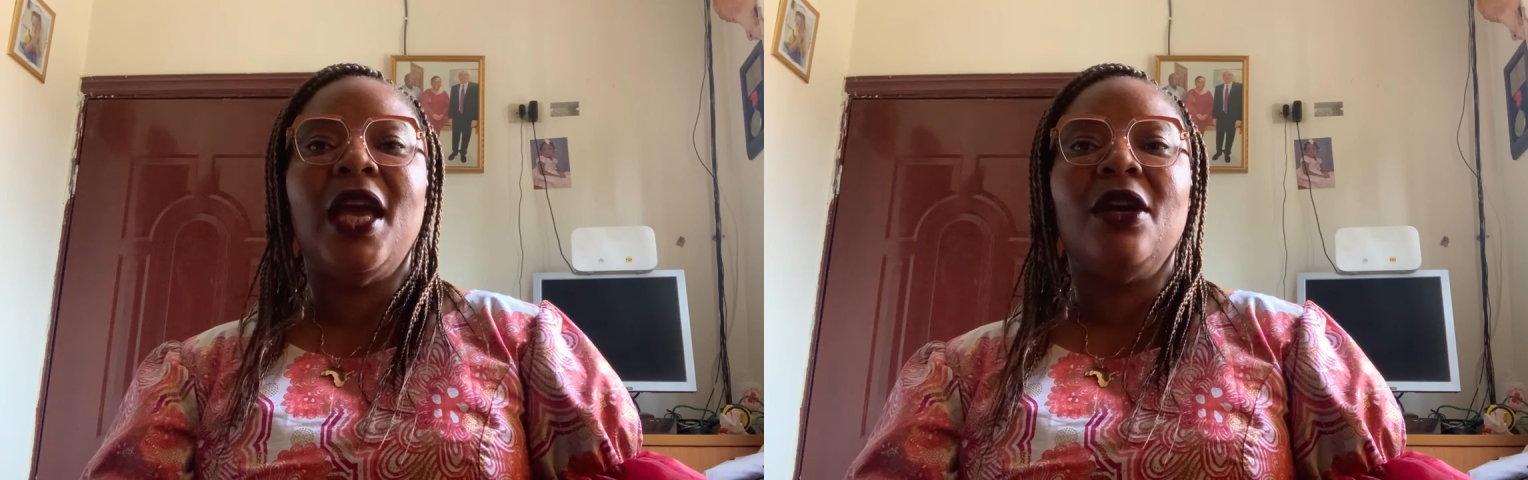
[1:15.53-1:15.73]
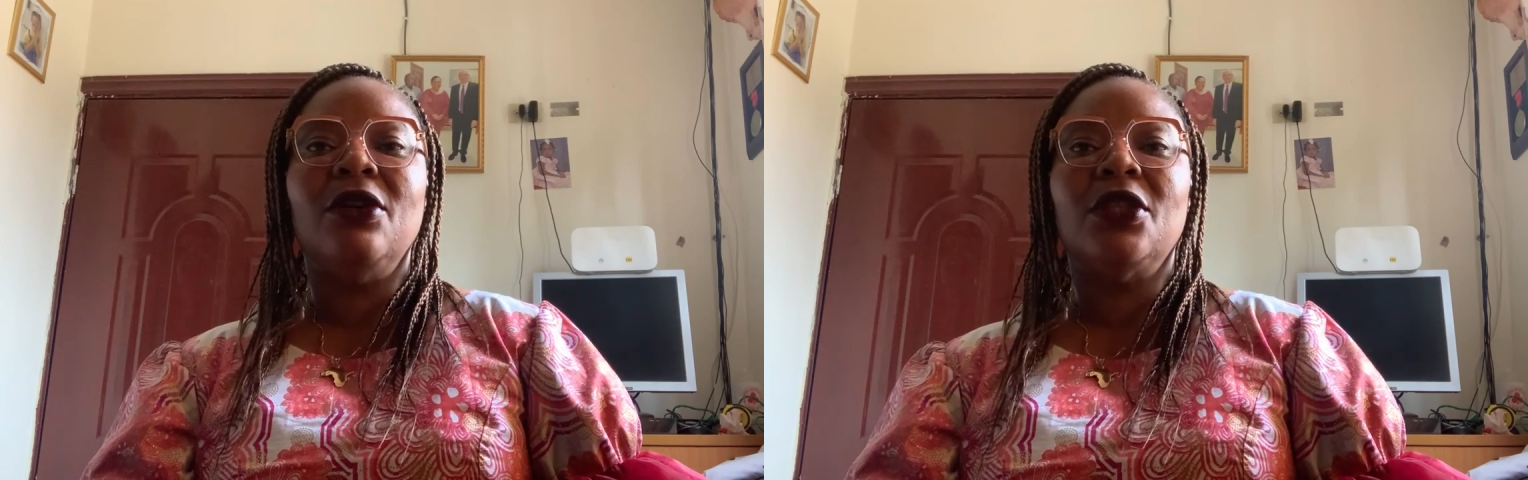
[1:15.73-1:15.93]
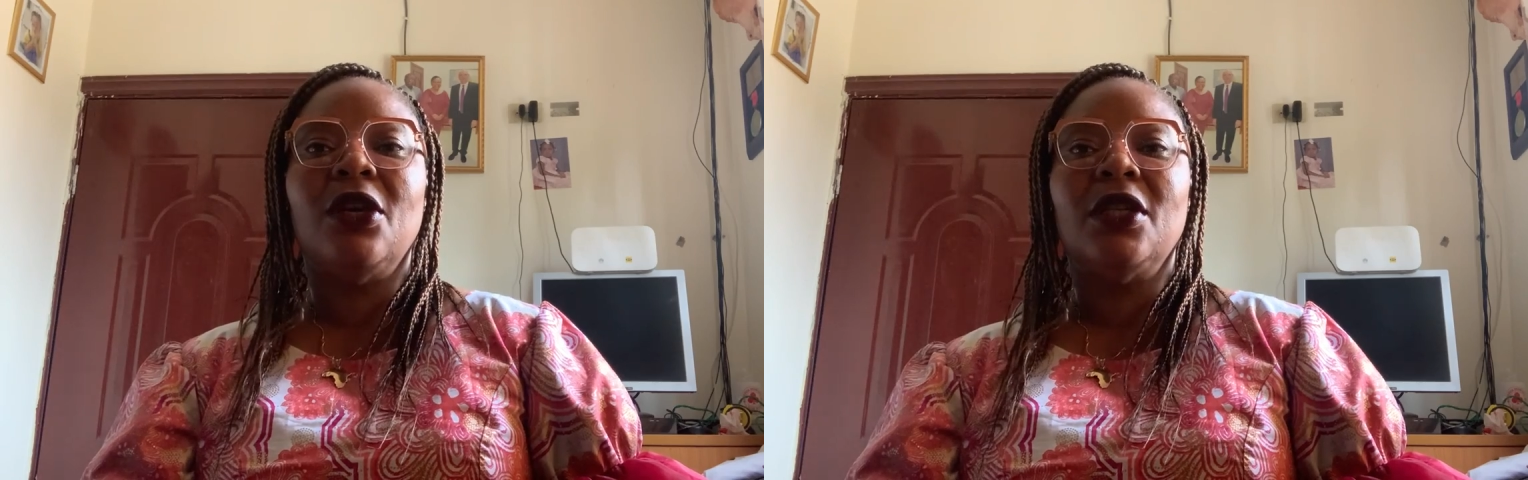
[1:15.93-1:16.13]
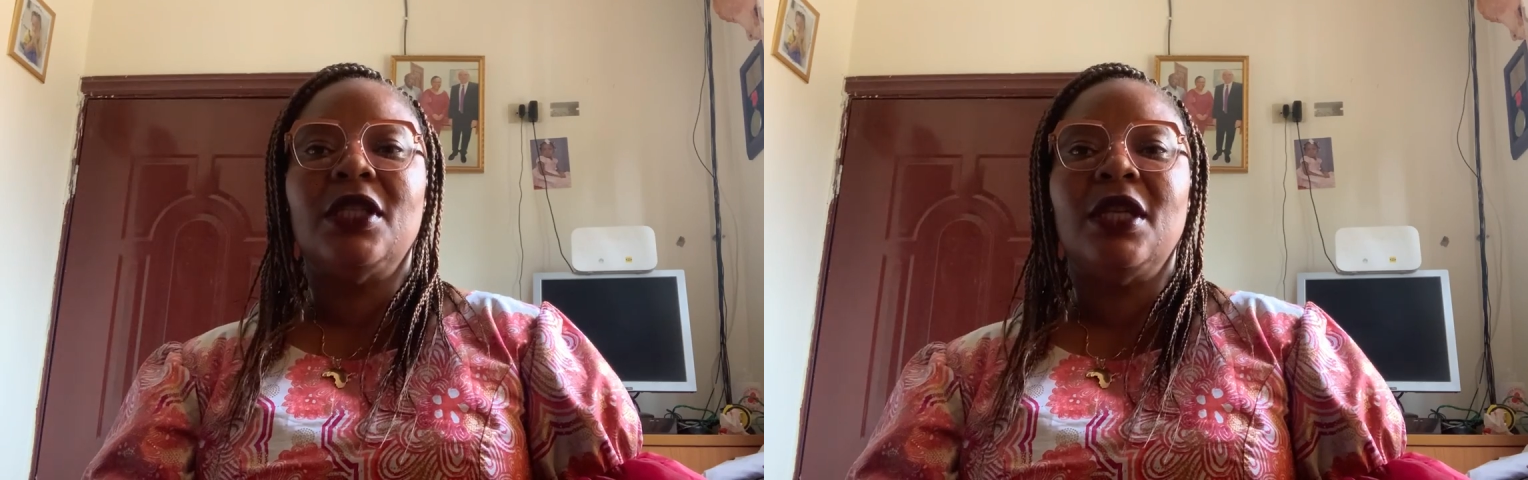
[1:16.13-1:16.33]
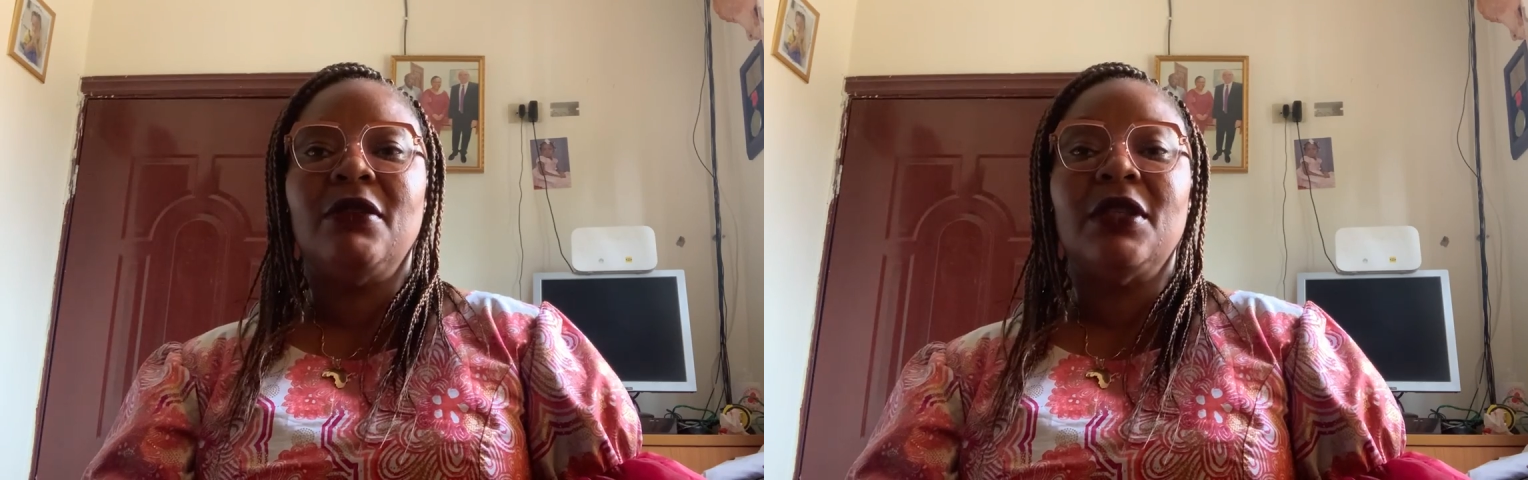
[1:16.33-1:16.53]

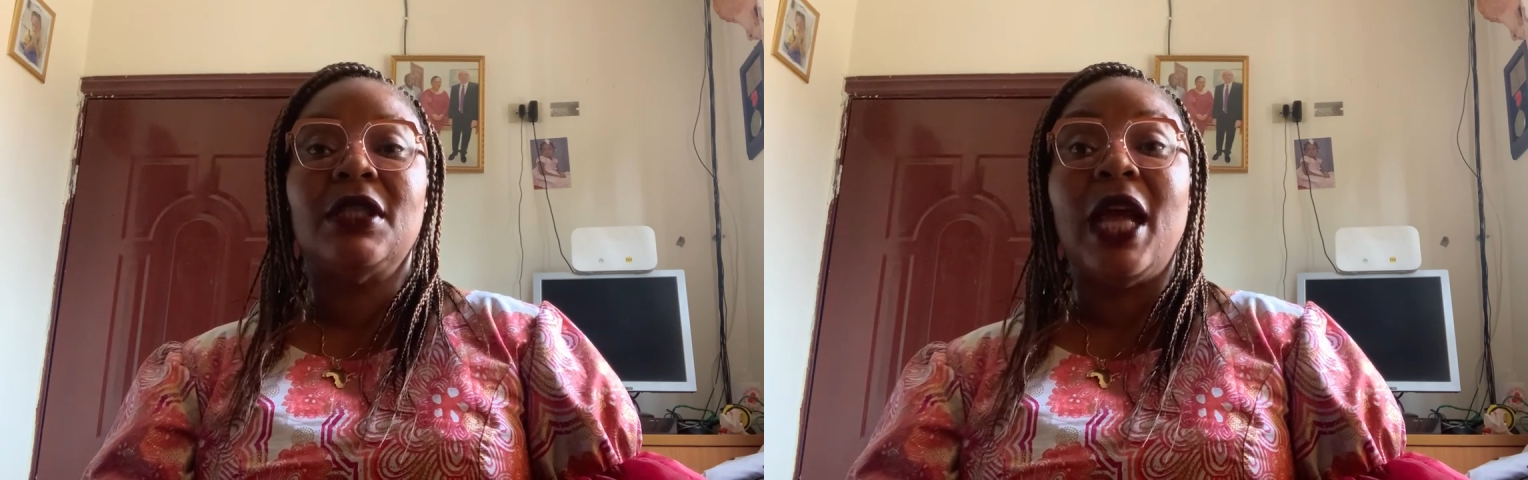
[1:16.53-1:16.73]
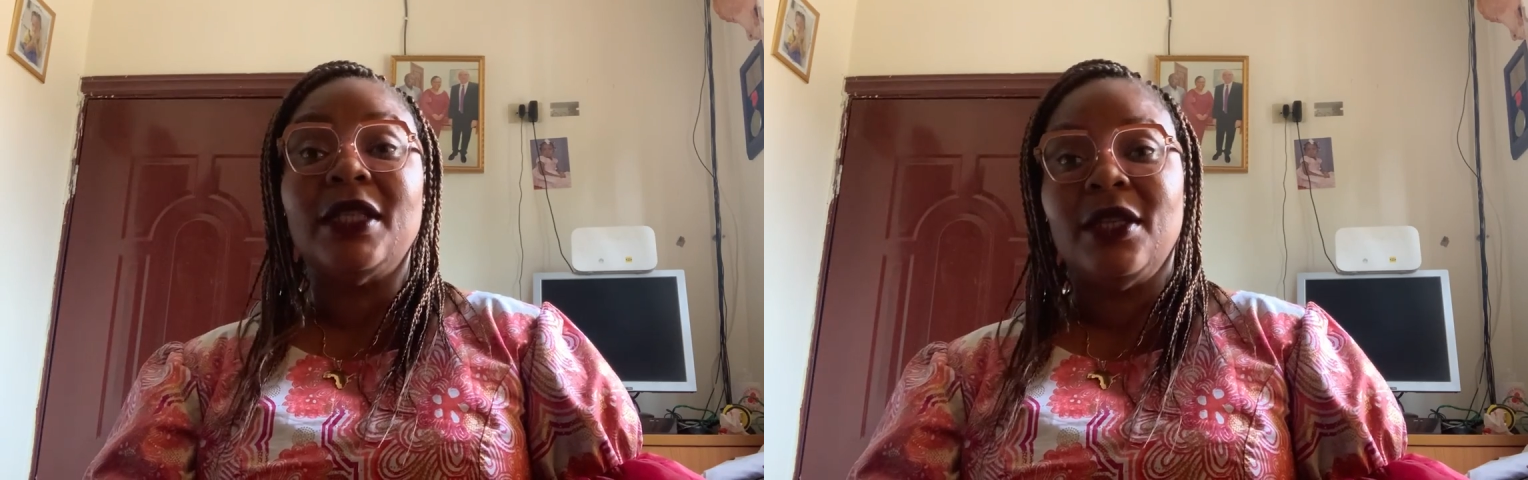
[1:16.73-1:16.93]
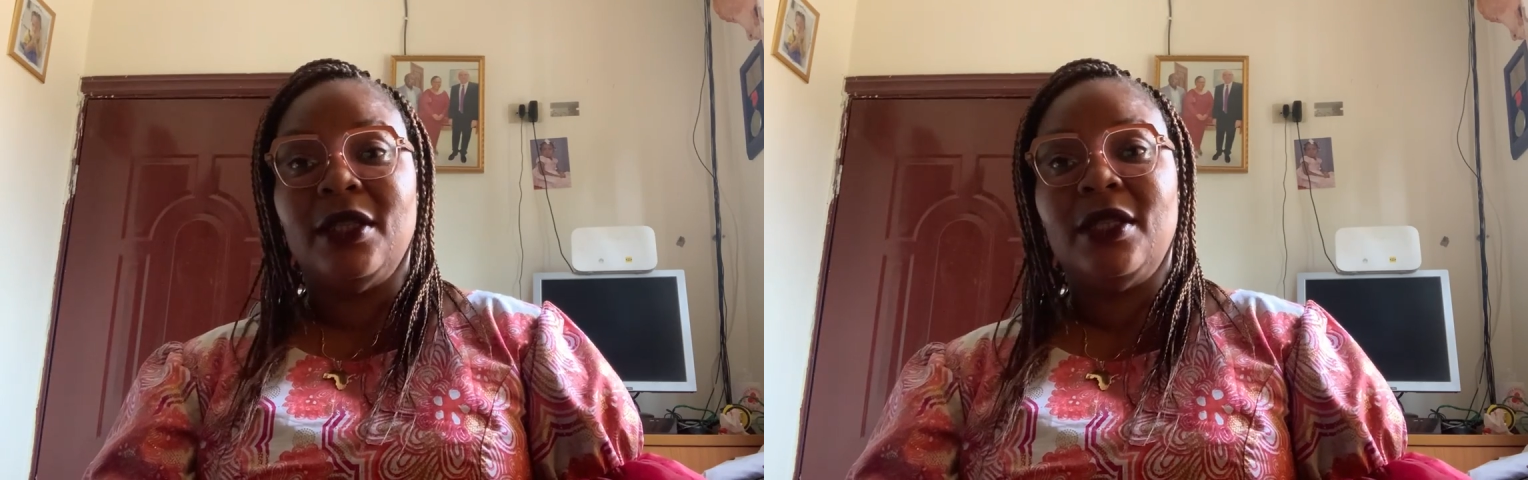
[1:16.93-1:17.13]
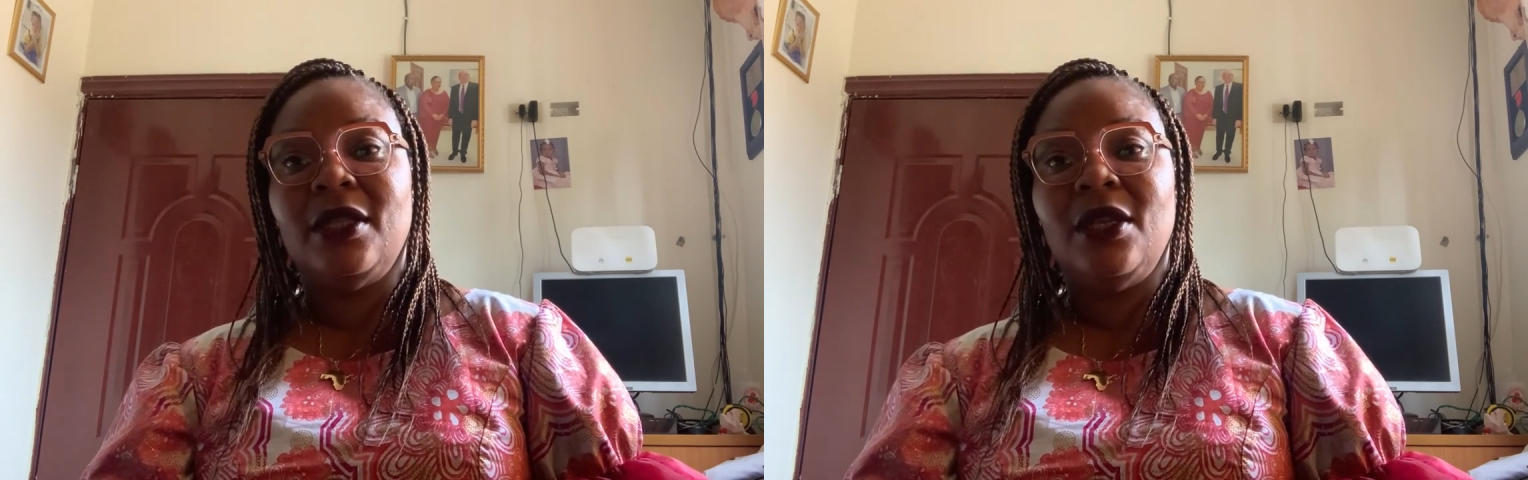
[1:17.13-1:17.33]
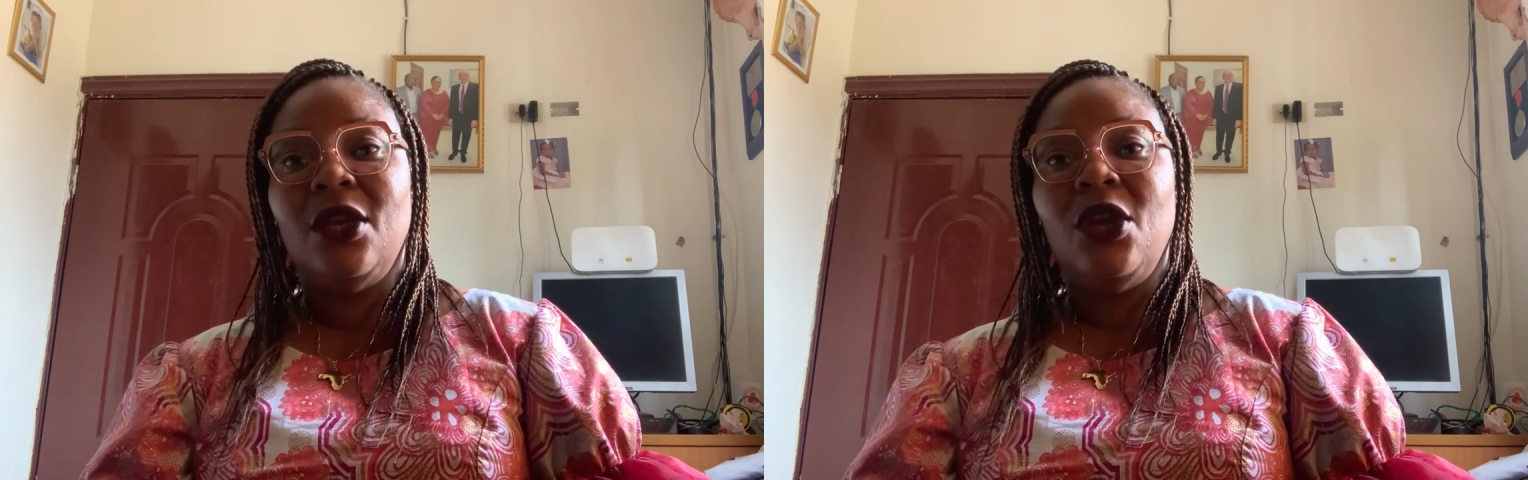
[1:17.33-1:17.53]
ECOSOC status.